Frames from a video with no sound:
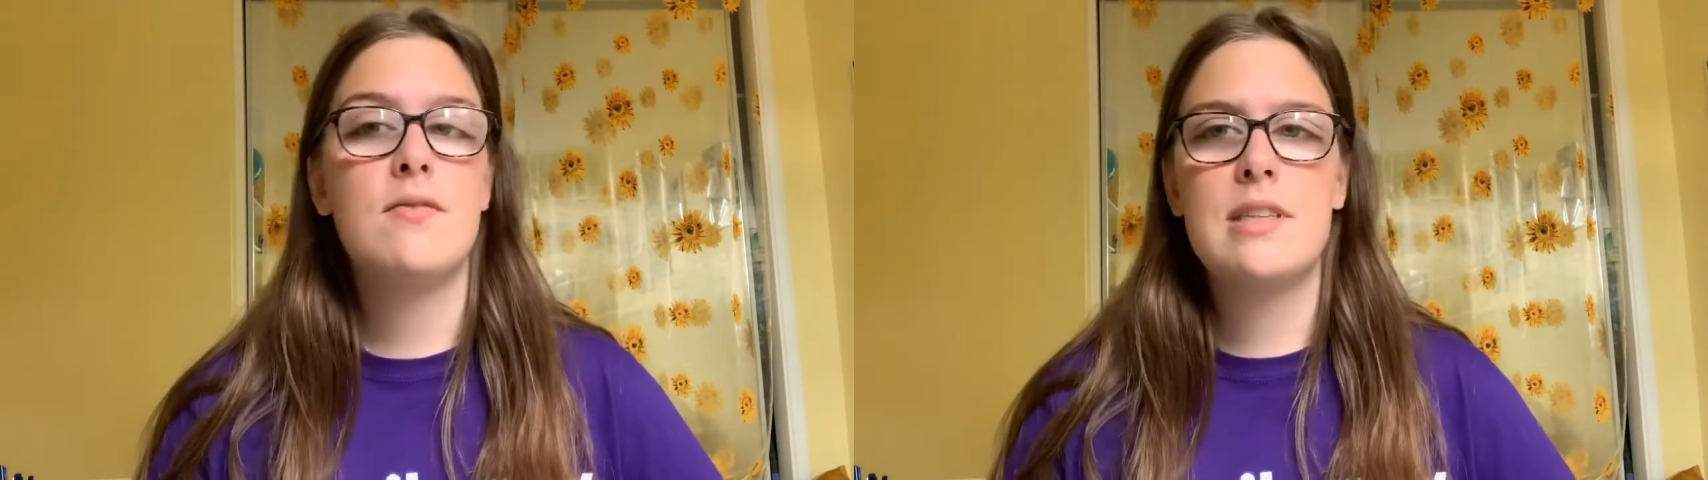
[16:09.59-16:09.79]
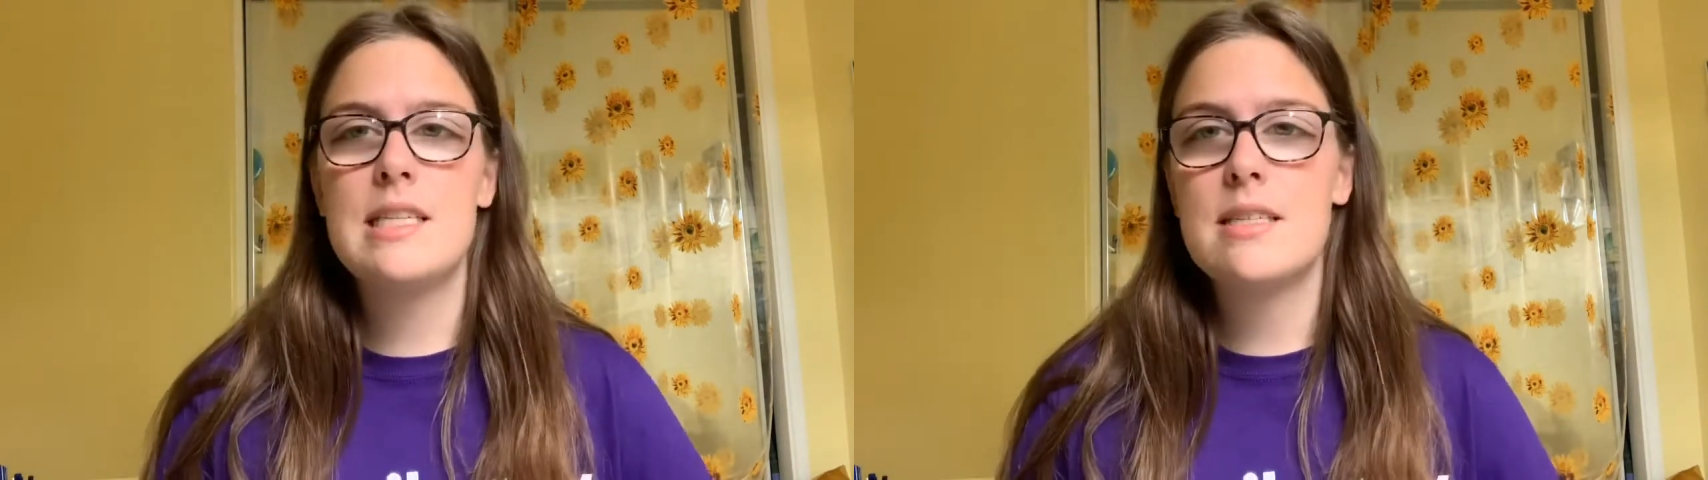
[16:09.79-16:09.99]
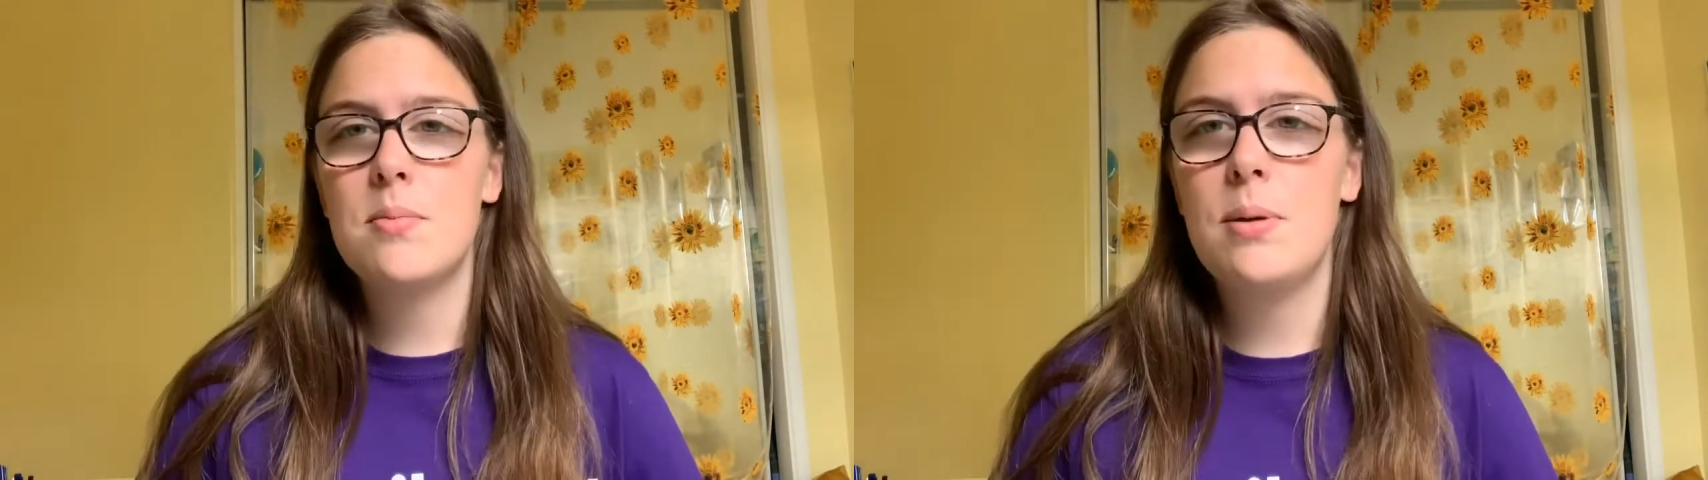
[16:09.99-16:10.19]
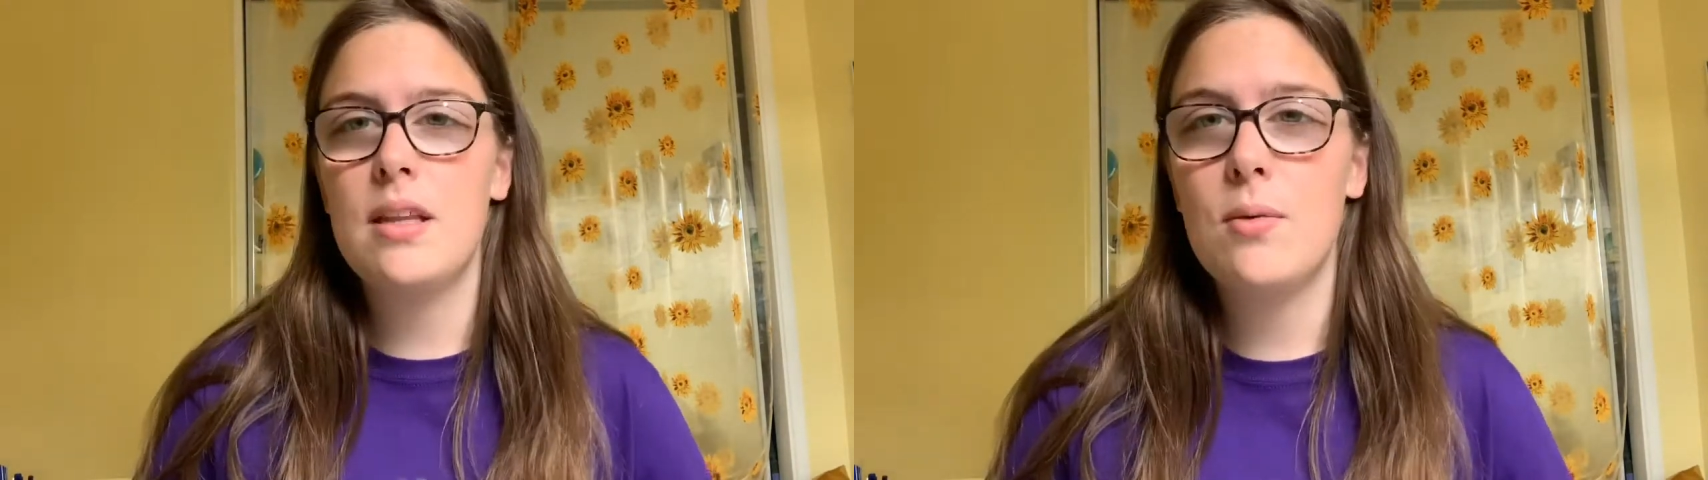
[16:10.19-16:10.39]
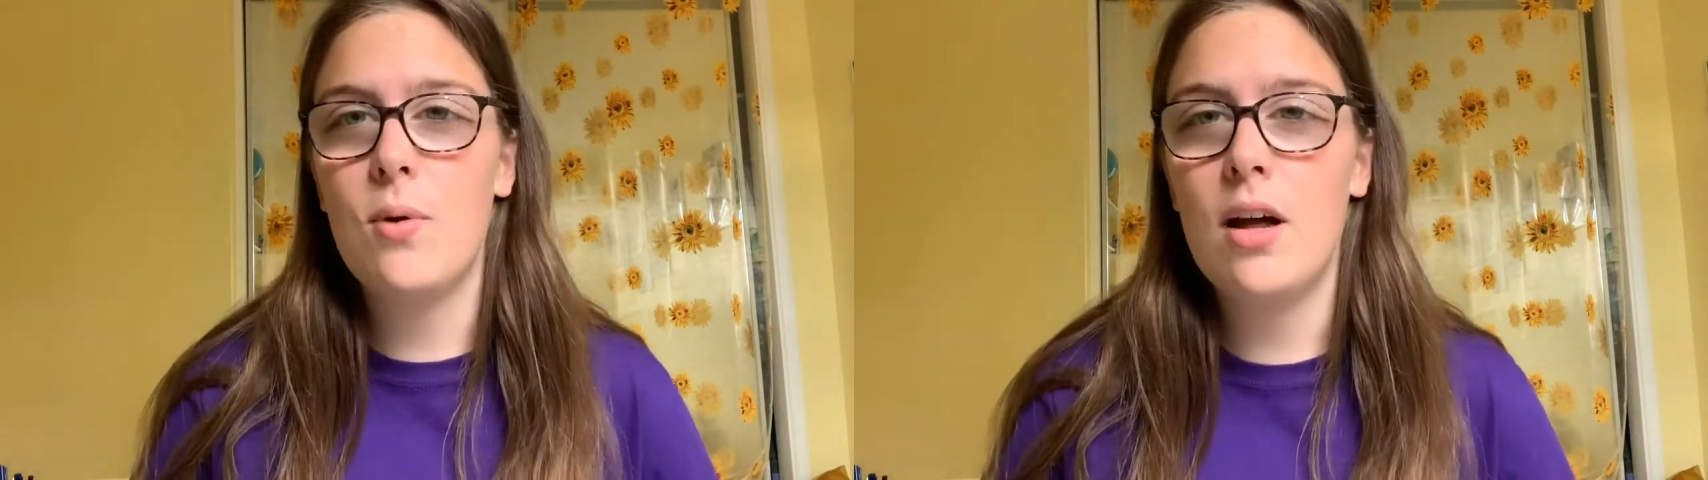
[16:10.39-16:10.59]
for this to be
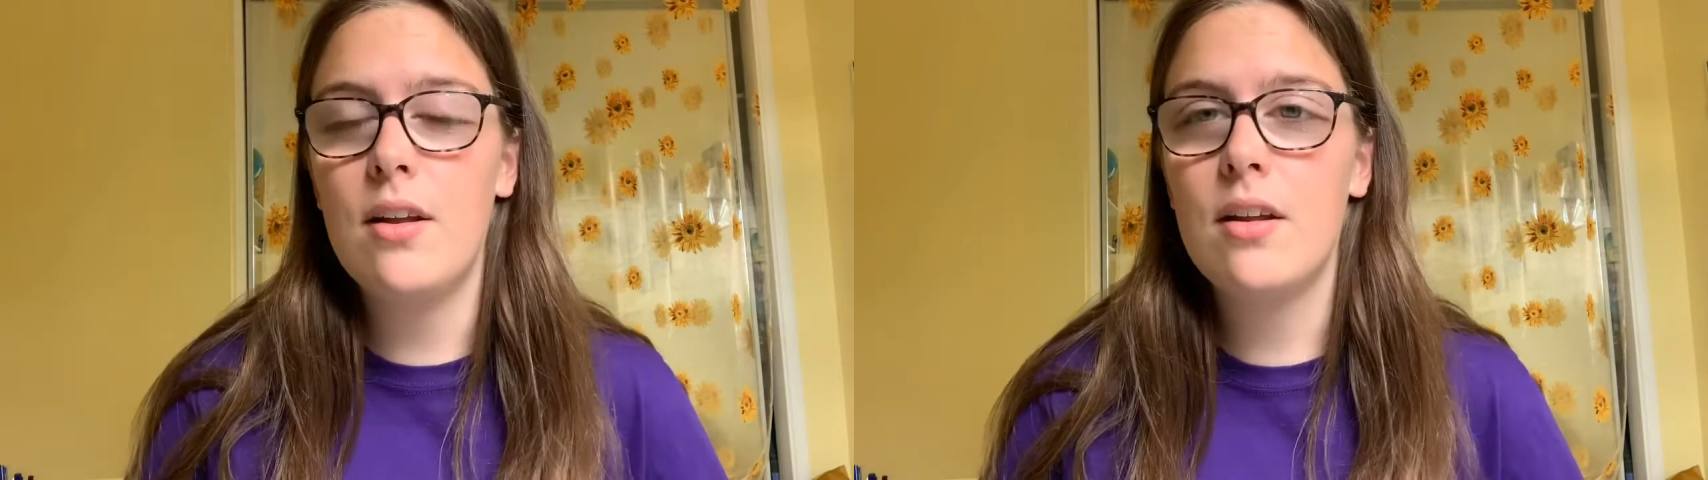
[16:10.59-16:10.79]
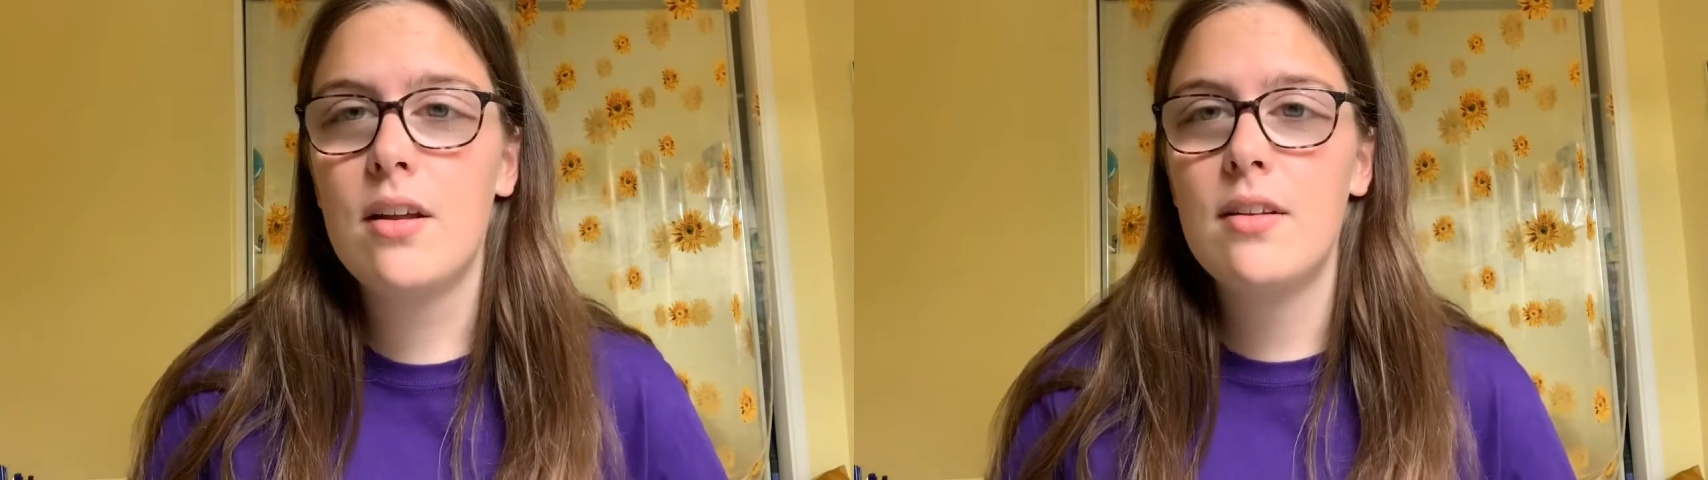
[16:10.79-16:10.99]
the one,